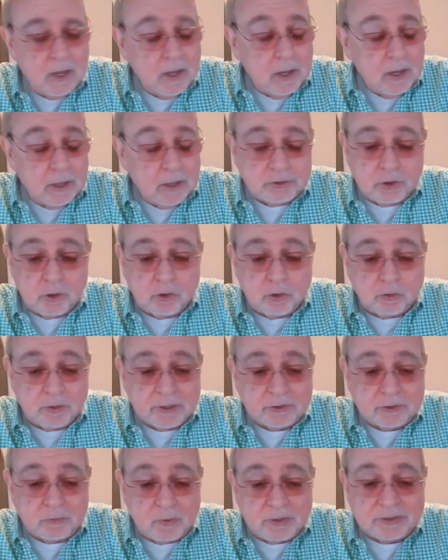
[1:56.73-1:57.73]
So
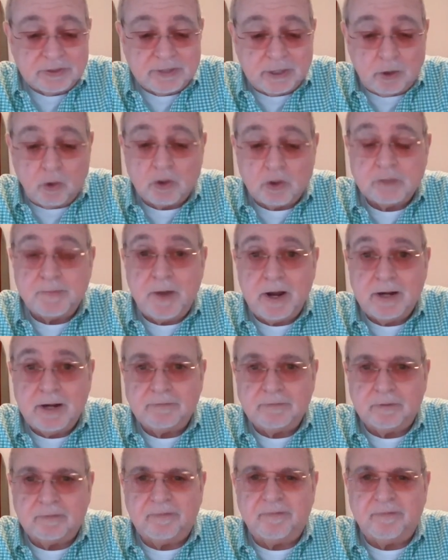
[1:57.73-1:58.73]
Chris was a correspondent for
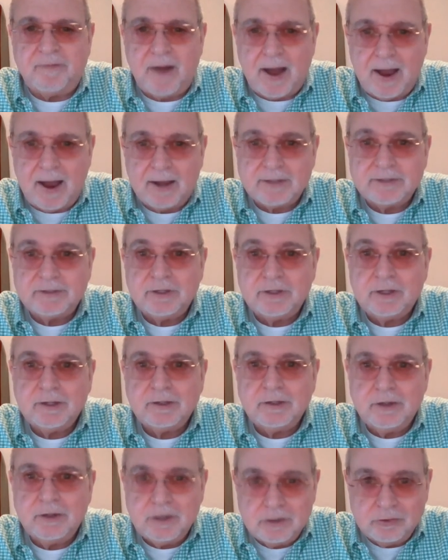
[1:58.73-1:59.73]
Fox
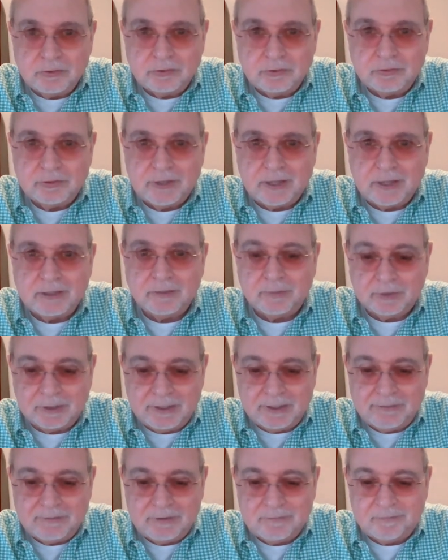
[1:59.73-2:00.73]
News. Can you believe
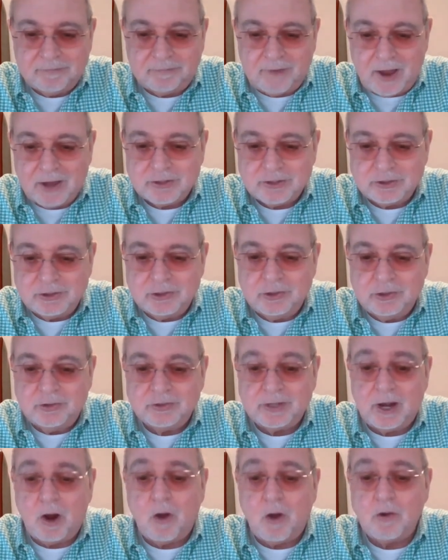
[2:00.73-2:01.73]
it? Fox News,
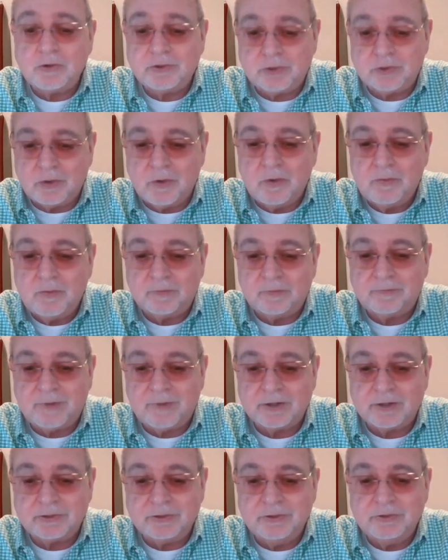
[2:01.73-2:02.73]
and also for
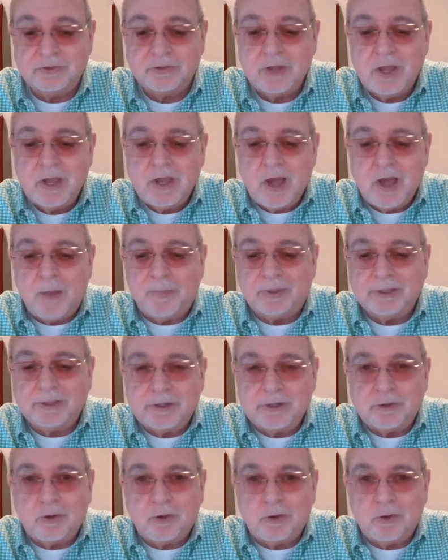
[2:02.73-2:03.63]
Fox News, a political